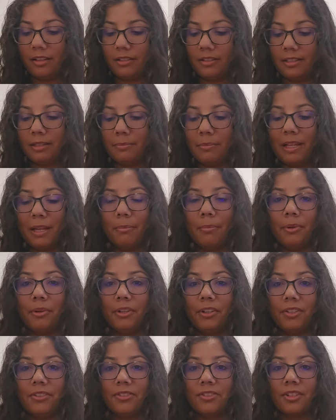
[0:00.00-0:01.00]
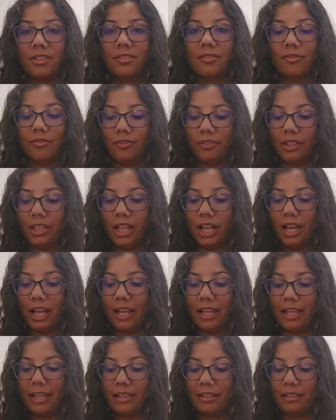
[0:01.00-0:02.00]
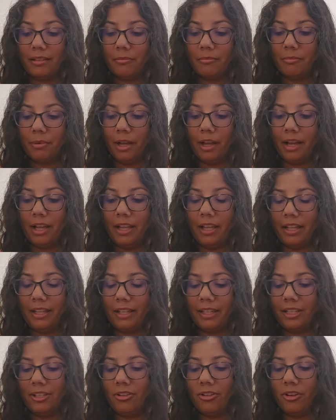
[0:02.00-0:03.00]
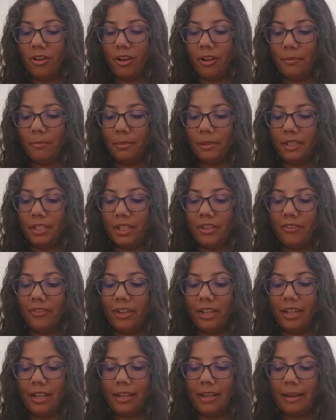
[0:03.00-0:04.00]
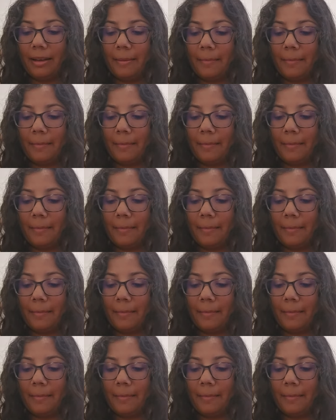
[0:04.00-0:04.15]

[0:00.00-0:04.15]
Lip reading: September is just flying by. I cannot believe it.